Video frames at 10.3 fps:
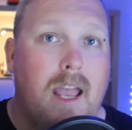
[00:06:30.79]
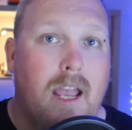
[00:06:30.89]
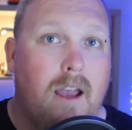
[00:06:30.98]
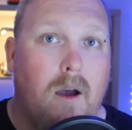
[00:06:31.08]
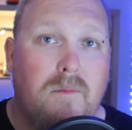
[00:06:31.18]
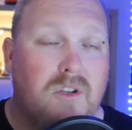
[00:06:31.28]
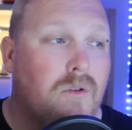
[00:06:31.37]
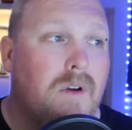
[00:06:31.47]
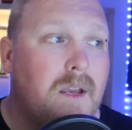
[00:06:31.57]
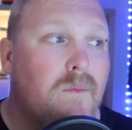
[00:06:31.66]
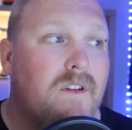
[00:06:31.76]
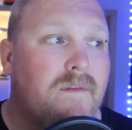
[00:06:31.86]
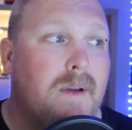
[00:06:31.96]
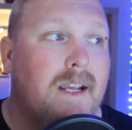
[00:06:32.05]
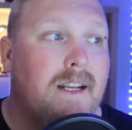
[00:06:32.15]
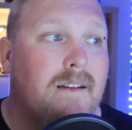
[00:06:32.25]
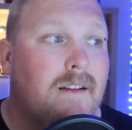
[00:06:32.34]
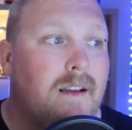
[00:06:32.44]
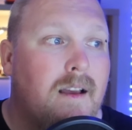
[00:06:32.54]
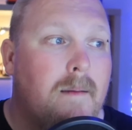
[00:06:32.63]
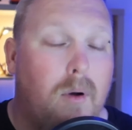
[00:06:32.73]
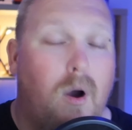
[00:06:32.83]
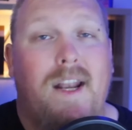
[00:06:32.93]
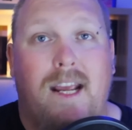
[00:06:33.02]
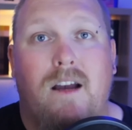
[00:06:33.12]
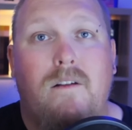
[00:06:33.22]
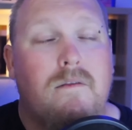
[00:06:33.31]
I'm sure he would have been, by now,